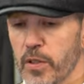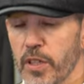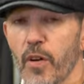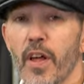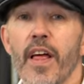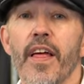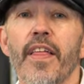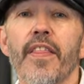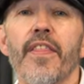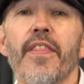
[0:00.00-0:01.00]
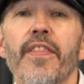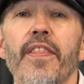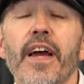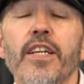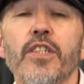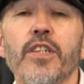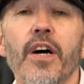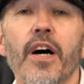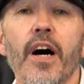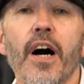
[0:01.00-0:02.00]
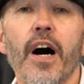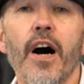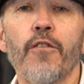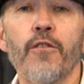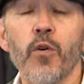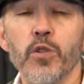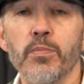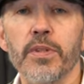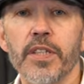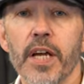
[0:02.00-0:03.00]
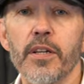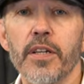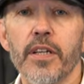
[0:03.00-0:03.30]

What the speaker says: So it's a 40%